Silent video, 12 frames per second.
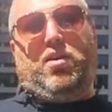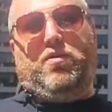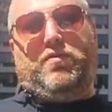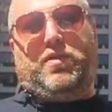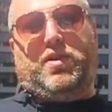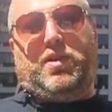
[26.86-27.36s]

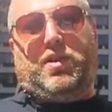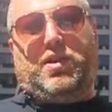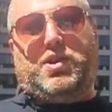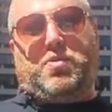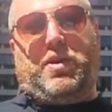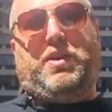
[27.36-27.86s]
over
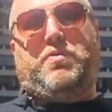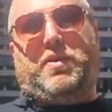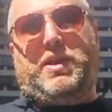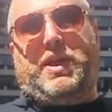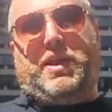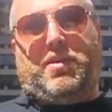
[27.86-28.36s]

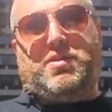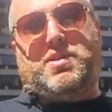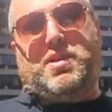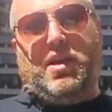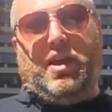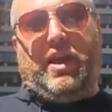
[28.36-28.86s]
23
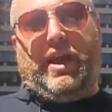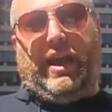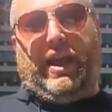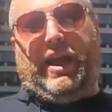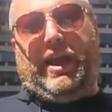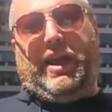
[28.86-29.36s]
years
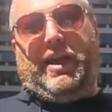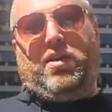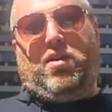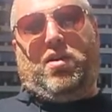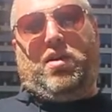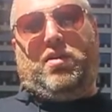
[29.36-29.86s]
and
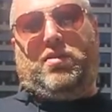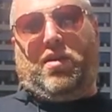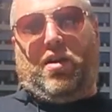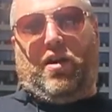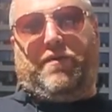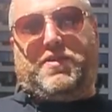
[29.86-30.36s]

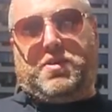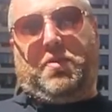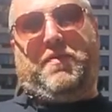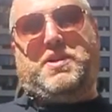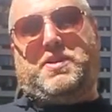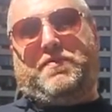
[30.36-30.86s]
off
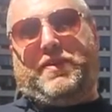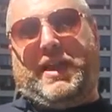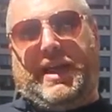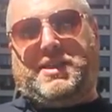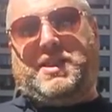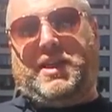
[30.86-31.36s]
supervision for
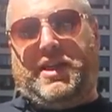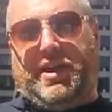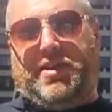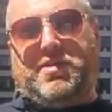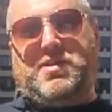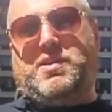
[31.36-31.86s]
19
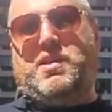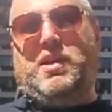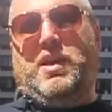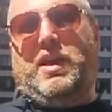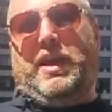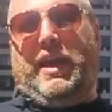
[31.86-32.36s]
years.
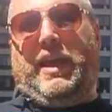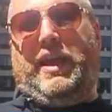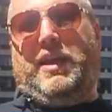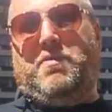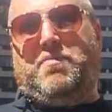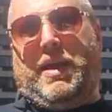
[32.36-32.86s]

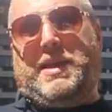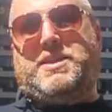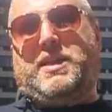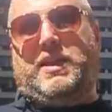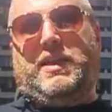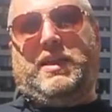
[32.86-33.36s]
And
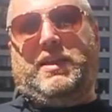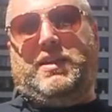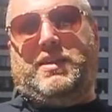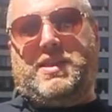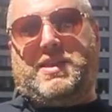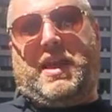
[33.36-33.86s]
basically,
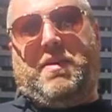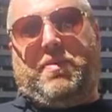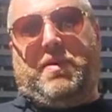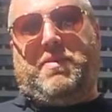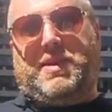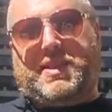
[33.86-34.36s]
this
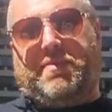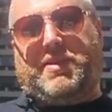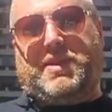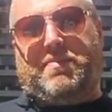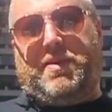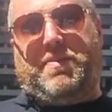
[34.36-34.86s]
campaign means
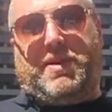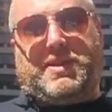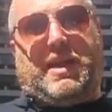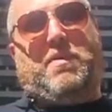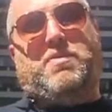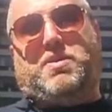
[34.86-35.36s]
something to me
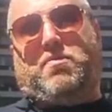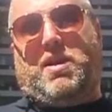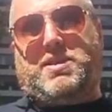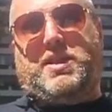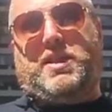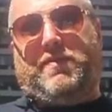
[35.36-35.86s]
because I was a
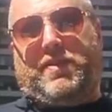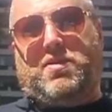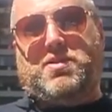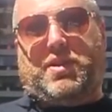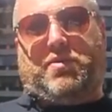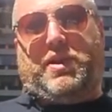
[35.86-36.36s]
resident of
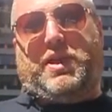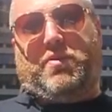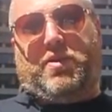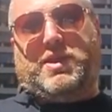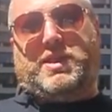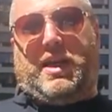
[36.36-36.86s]
Close the Creek at
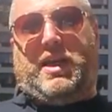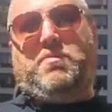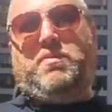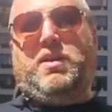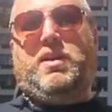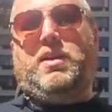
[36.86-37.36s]
one time,
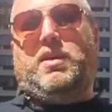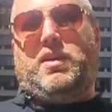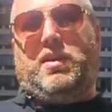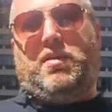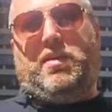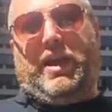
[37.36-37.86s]
you
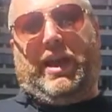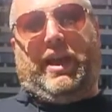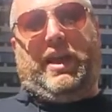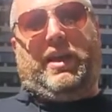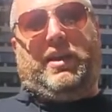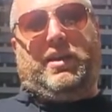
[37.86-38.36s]
know,
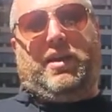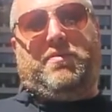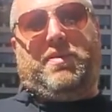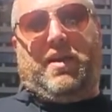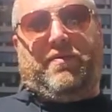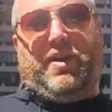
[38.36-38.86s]
and
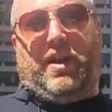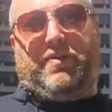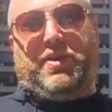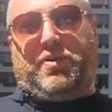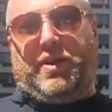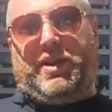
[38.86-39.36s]
of, of,
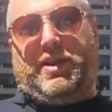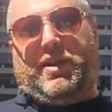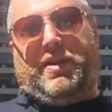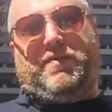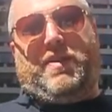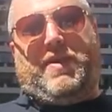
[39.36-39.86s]
of the Creek
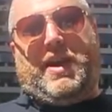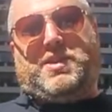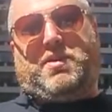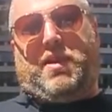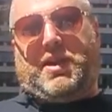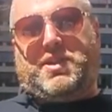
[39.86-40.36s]
of
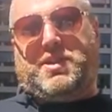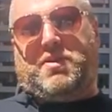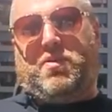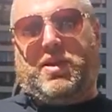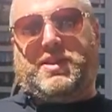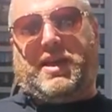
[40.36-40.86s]
House Corrections
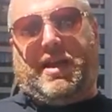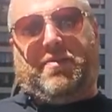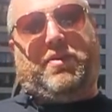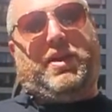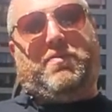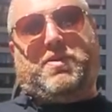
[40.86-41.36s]
at one
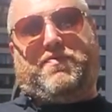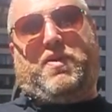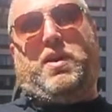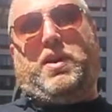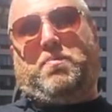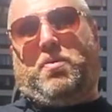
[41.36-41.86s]
time when it was
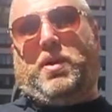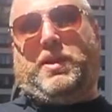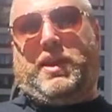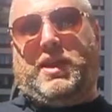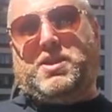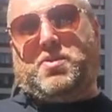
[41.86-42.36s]
falling apart
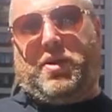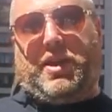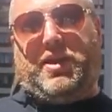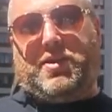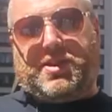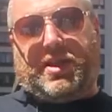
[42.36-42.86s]
then
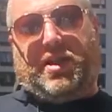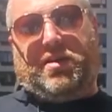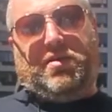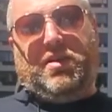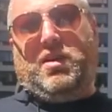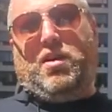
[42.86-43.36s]
20 years
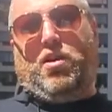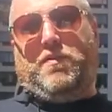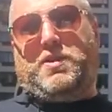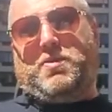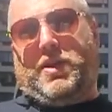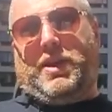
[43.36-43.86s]
ago,
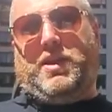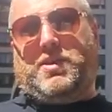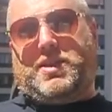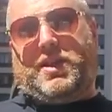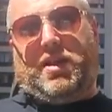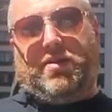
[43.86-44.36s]
over 20
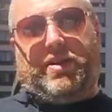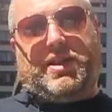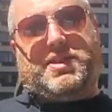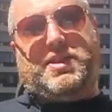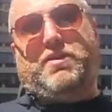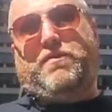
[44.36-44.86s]
years ago, and
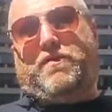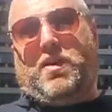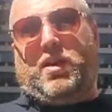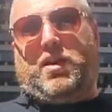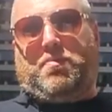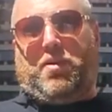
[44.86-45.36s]
it's still
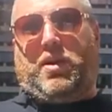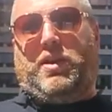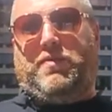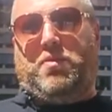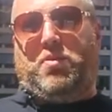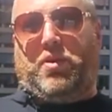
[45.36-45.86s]
falling apart
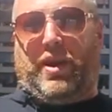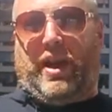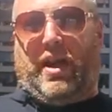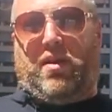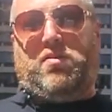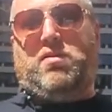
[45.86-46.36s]
even more
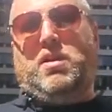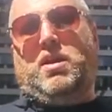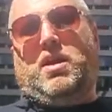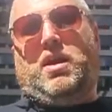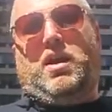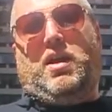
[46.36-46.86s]
now.
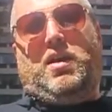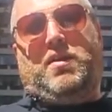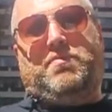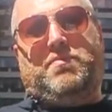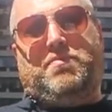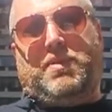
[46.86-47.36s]

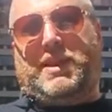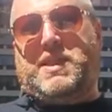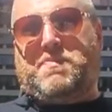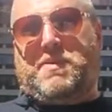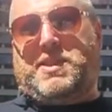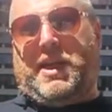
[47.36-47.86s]
Um, but
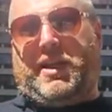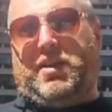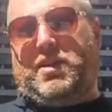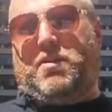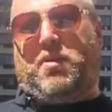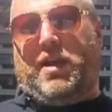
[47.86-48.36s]
this
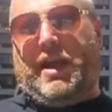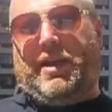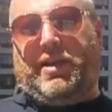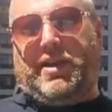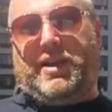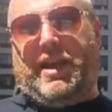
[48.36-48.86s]
particular that we're out
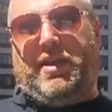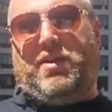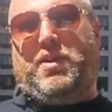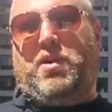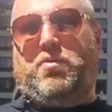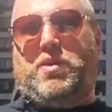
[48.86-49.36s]
here today
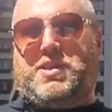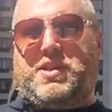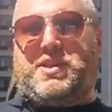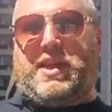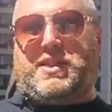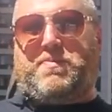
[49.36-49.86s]
on no risk
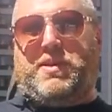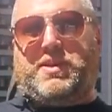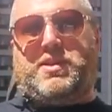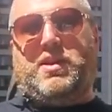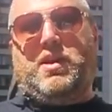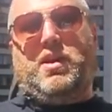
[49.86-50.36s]

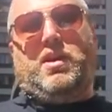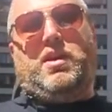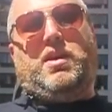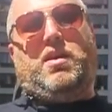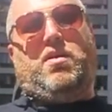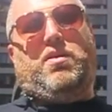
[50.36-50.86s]
assessments,
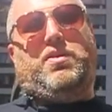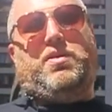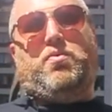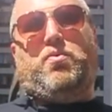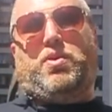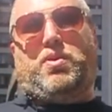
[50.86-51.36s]
you know,
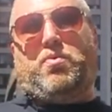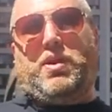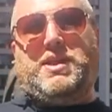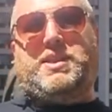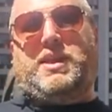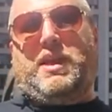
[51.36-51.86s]
the, the
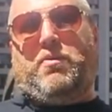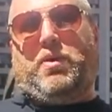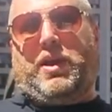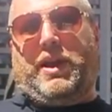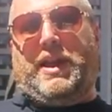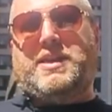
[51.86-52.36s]
reason that
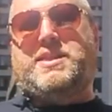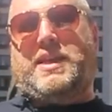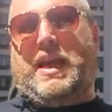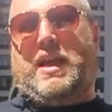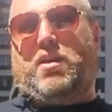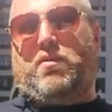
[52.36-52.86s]
we're against
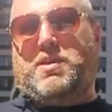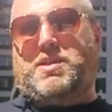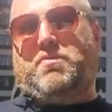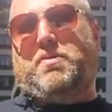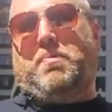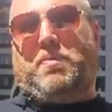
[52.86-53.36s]
the
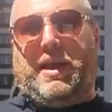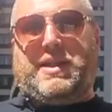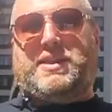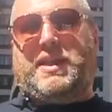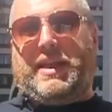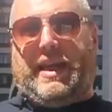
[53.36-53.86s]
algorithm
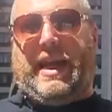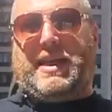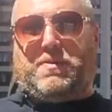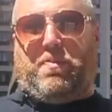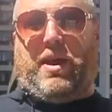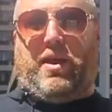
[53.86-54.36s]
replacing
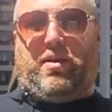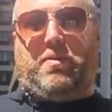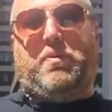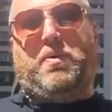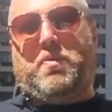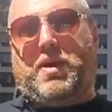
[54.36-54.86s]
cash bail, I
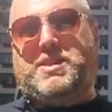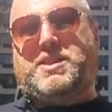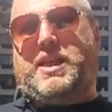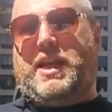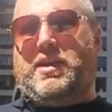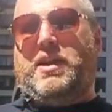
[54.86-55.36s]
mean, we want to
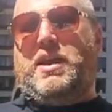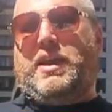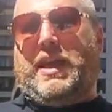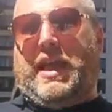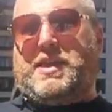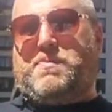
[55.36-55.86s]
see a
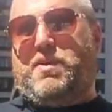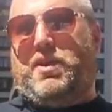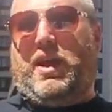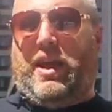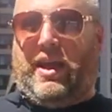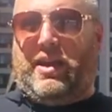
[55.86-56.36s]
cash
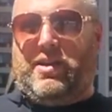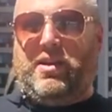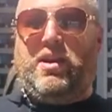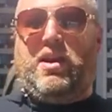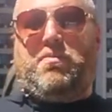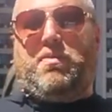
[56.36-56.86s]
bail in,
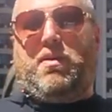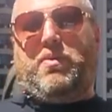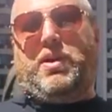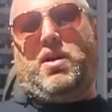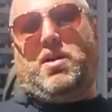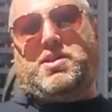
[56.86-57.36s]
but
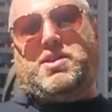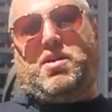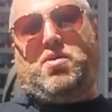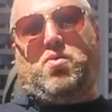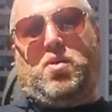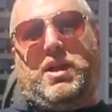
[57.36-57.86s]
we
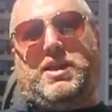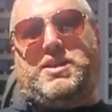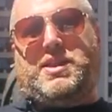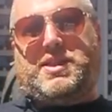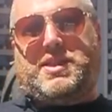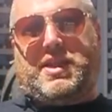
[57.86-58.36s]
also want
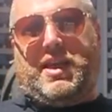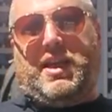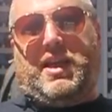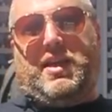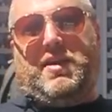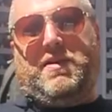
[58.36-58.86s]
to
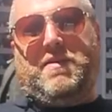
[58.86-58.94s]
see